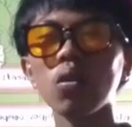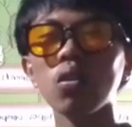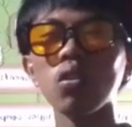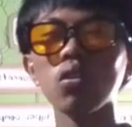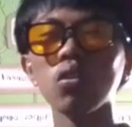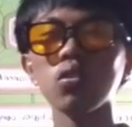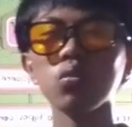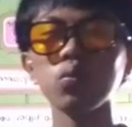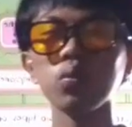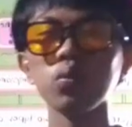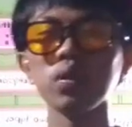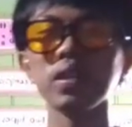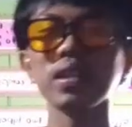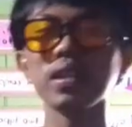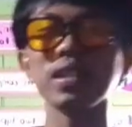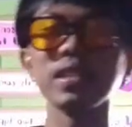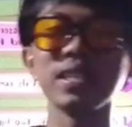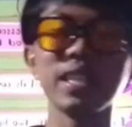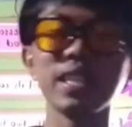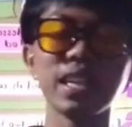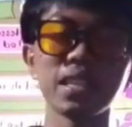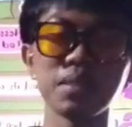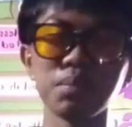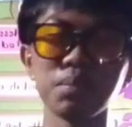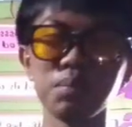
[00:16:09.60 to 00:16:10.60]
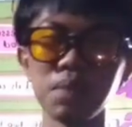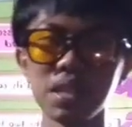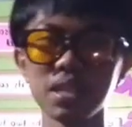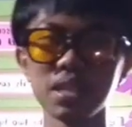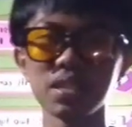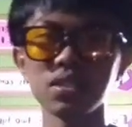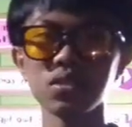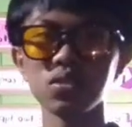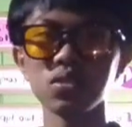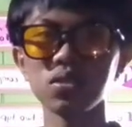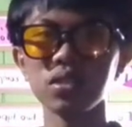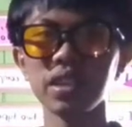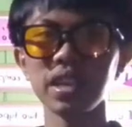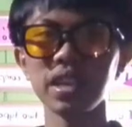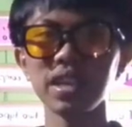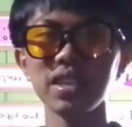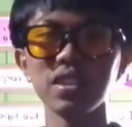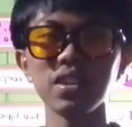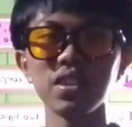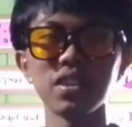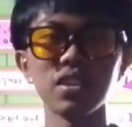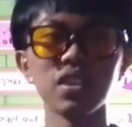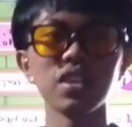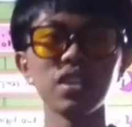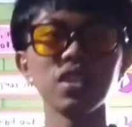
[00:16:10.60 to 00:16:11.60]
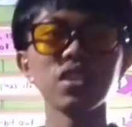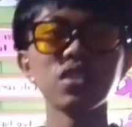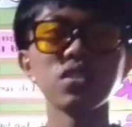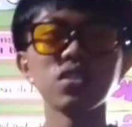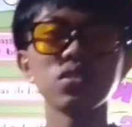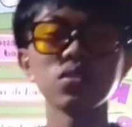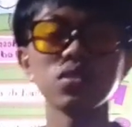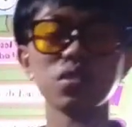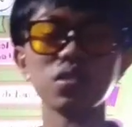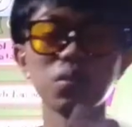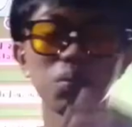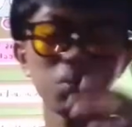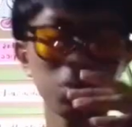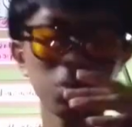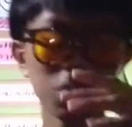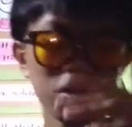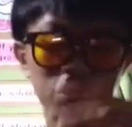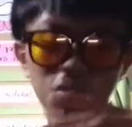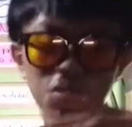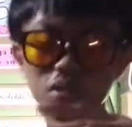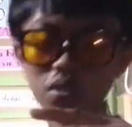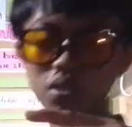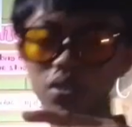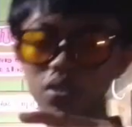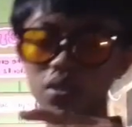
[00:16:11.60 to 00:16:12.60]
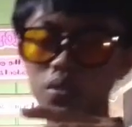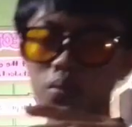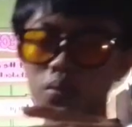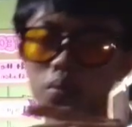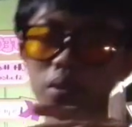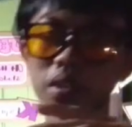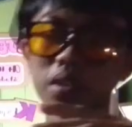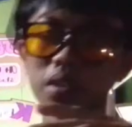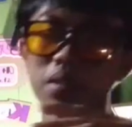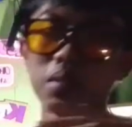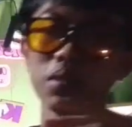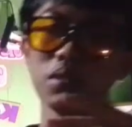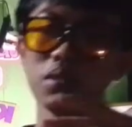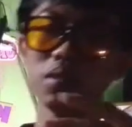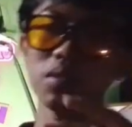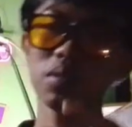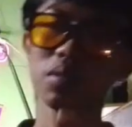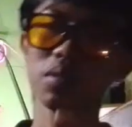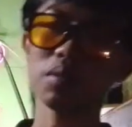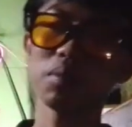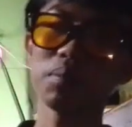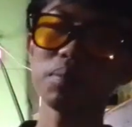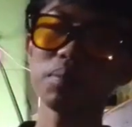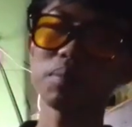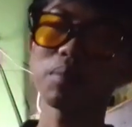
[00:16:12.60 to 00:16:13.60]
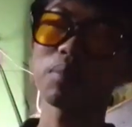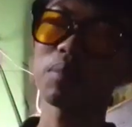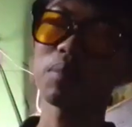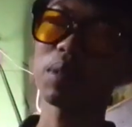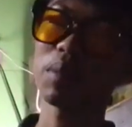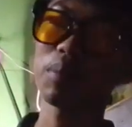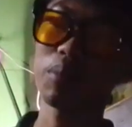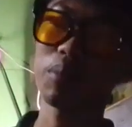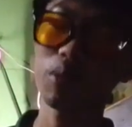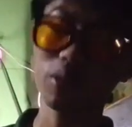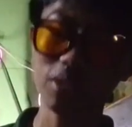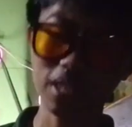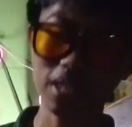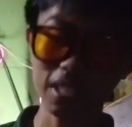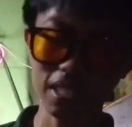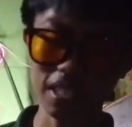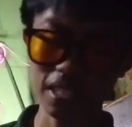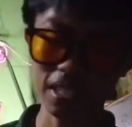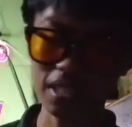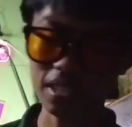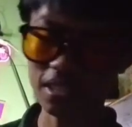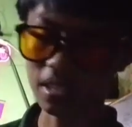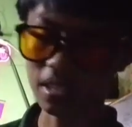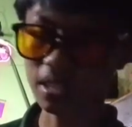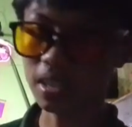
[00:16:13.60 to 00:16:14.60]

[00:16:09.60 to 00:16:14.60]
oil will not mix together. So, the water will be put in